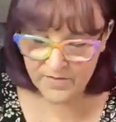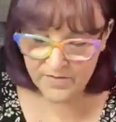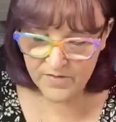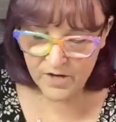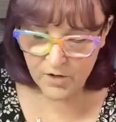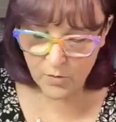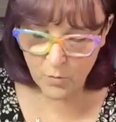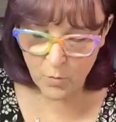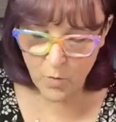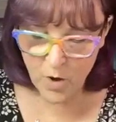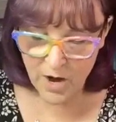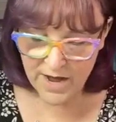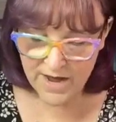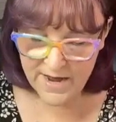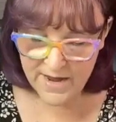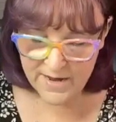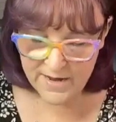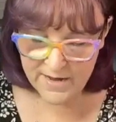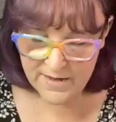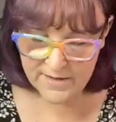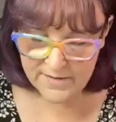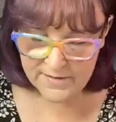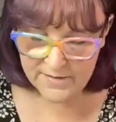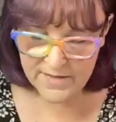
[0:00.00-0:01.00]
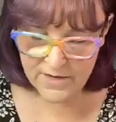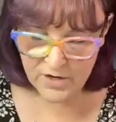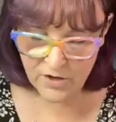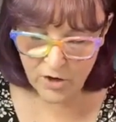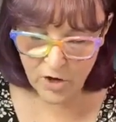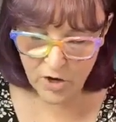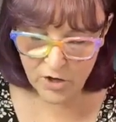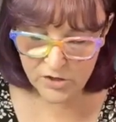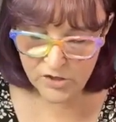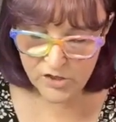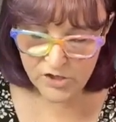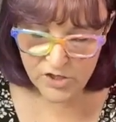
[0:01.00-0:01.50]

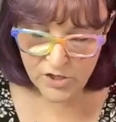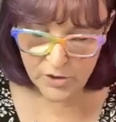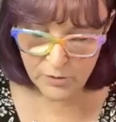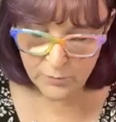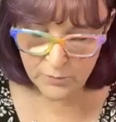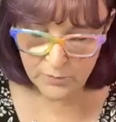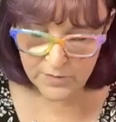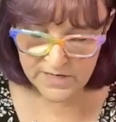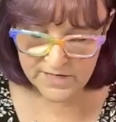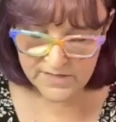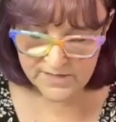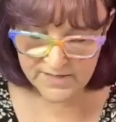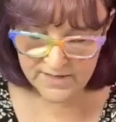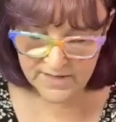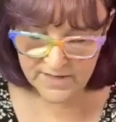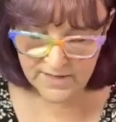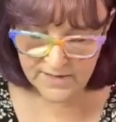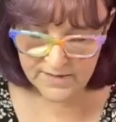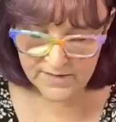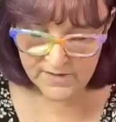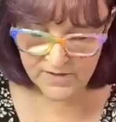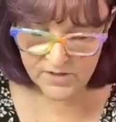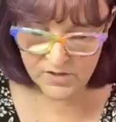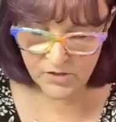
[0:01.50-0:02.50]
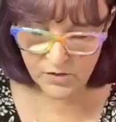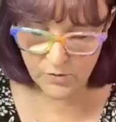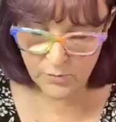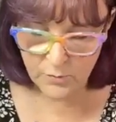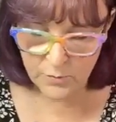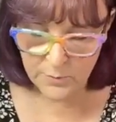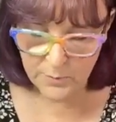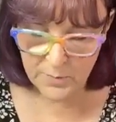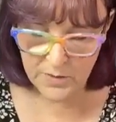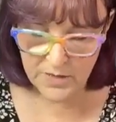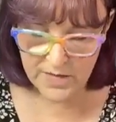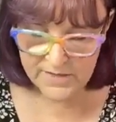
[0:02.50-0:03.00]
There are two reasons to
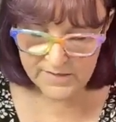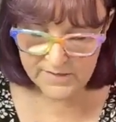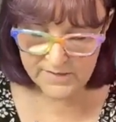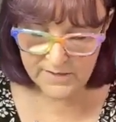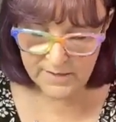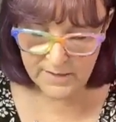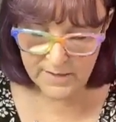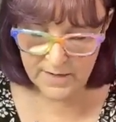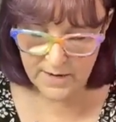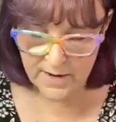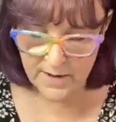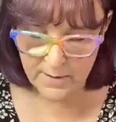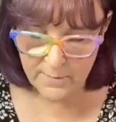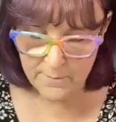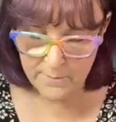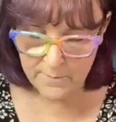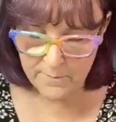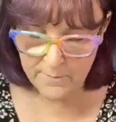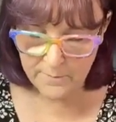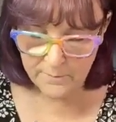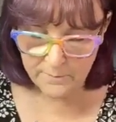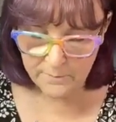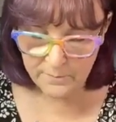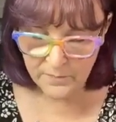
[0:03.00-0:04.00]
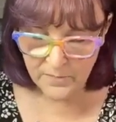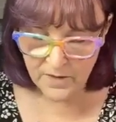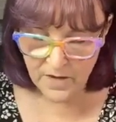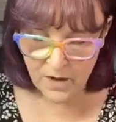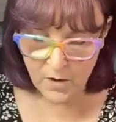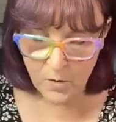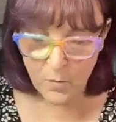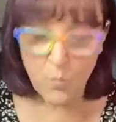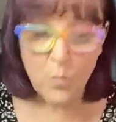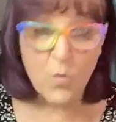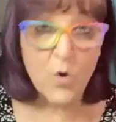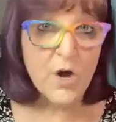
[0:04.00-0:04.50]
replace a nib.
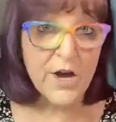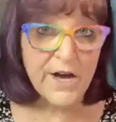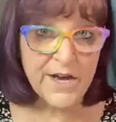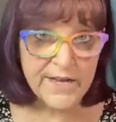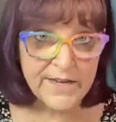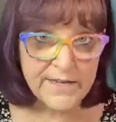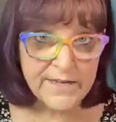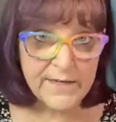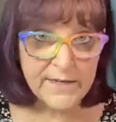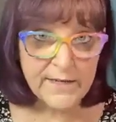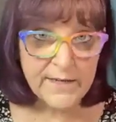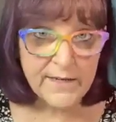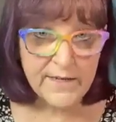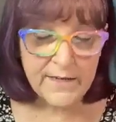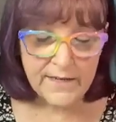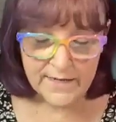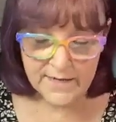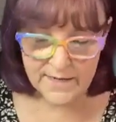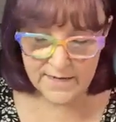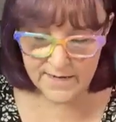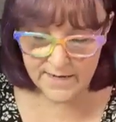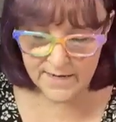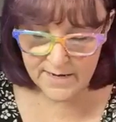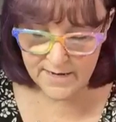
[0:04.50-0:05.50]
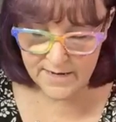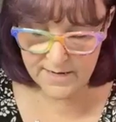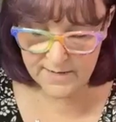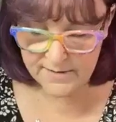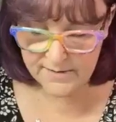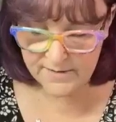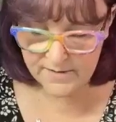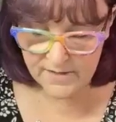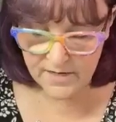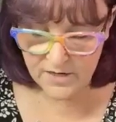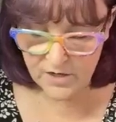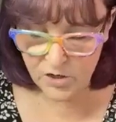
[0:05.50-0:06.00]
One
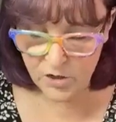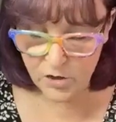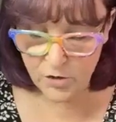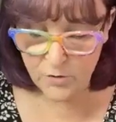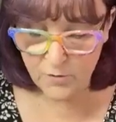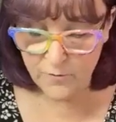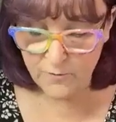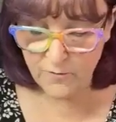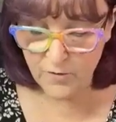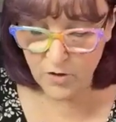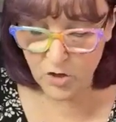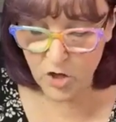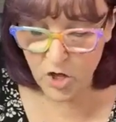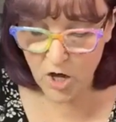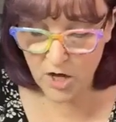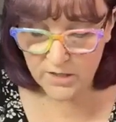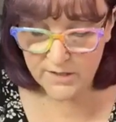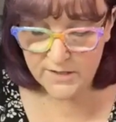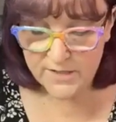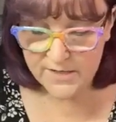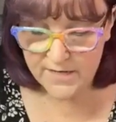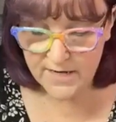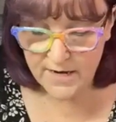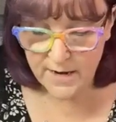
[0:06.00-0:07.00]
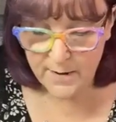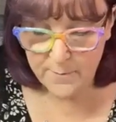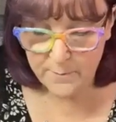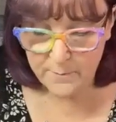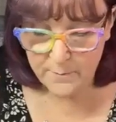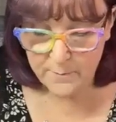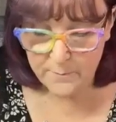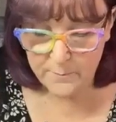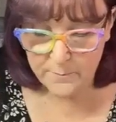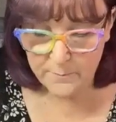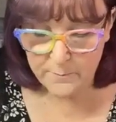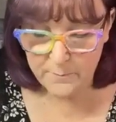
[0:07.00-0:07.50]
is you've clogged it
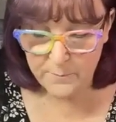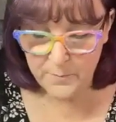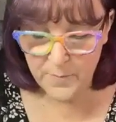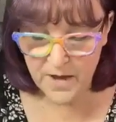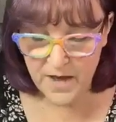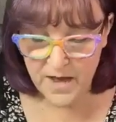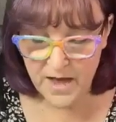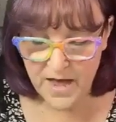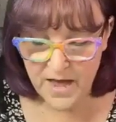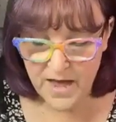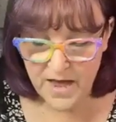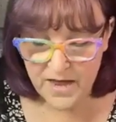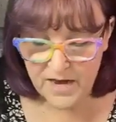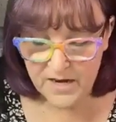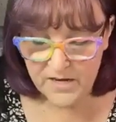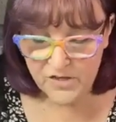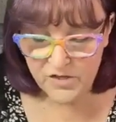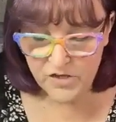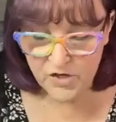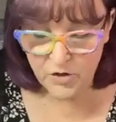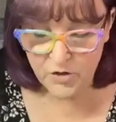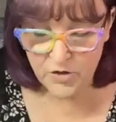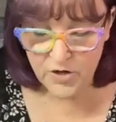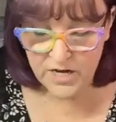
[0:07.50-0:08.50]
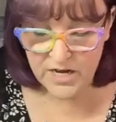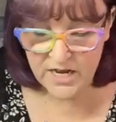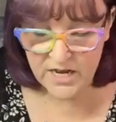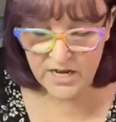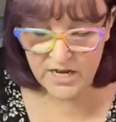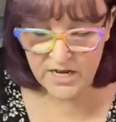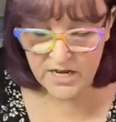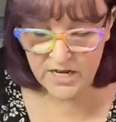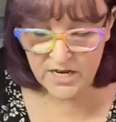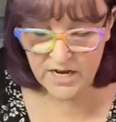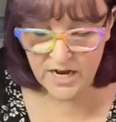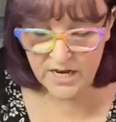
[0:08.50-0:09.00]
up by
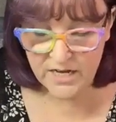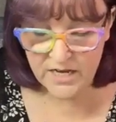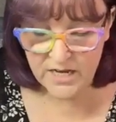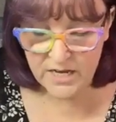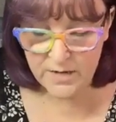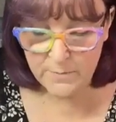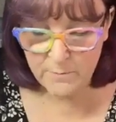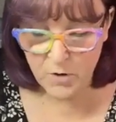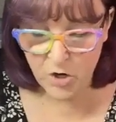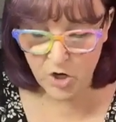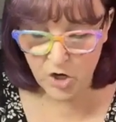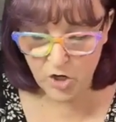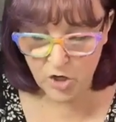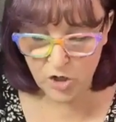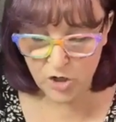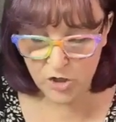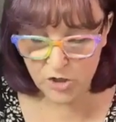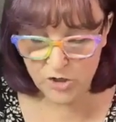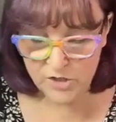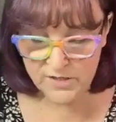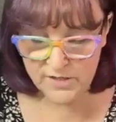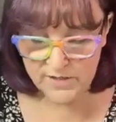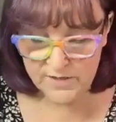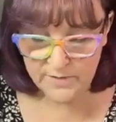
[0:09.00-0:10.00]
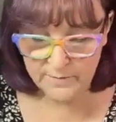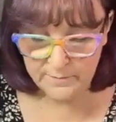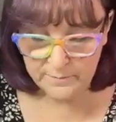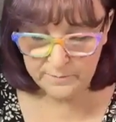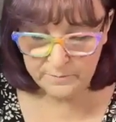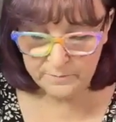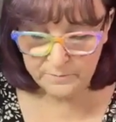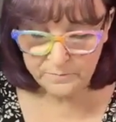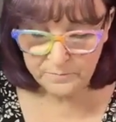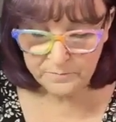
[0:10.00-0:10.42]
dirty, yucky markers.